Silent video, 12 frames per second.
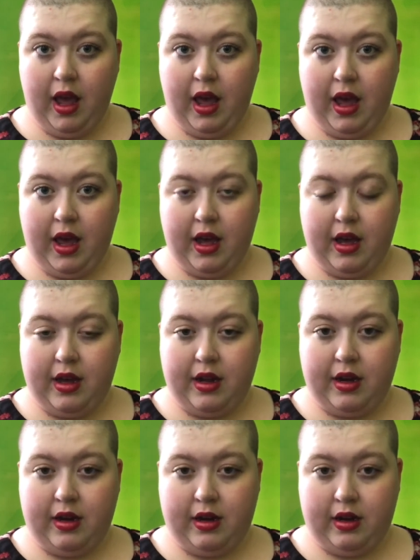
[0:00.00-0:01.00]

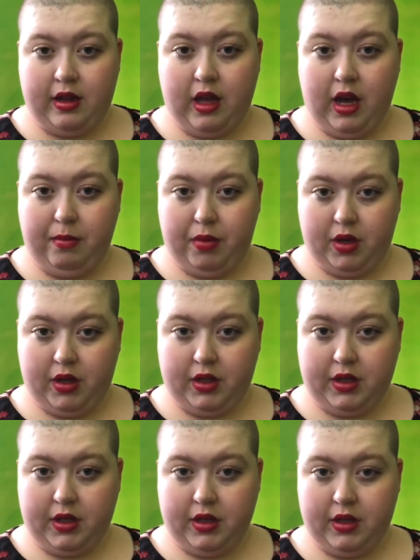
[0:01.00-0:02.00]
And that book
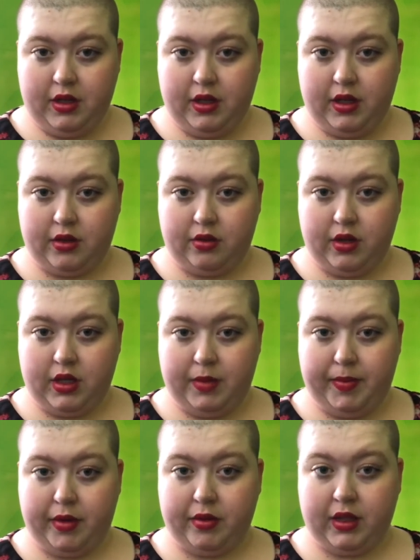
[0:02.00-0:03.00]
is going to
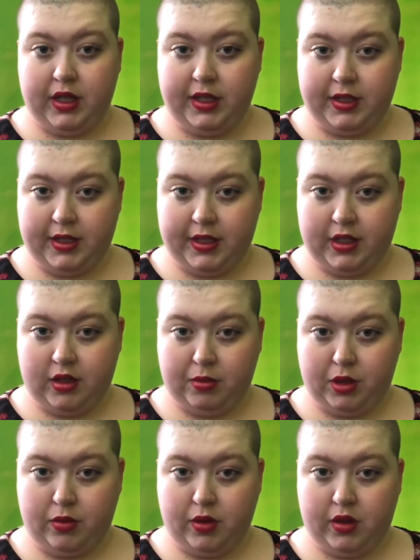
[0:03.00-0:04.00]
be released to Digital
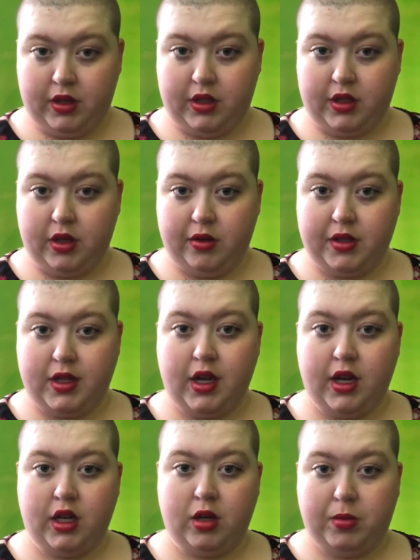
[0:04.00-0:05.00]
Book World, and so is the
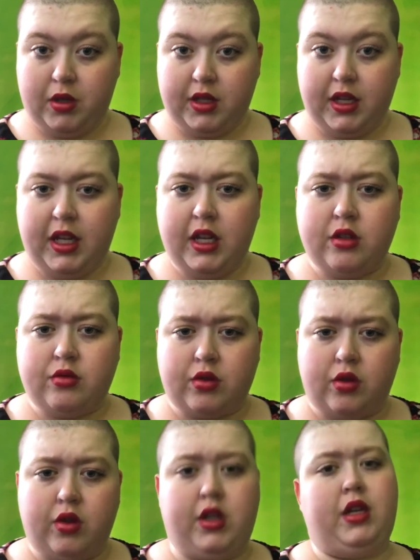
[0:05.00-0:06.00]
audiobook that he is
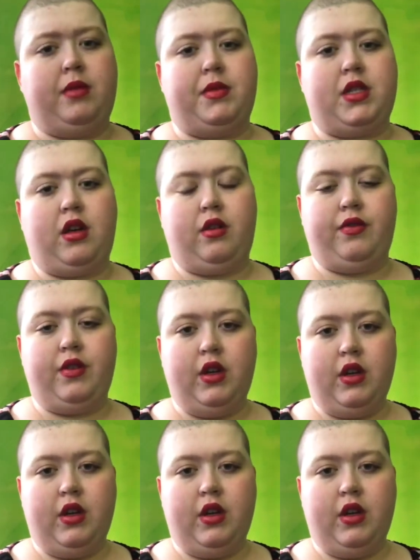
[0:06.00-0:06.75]
recording himself.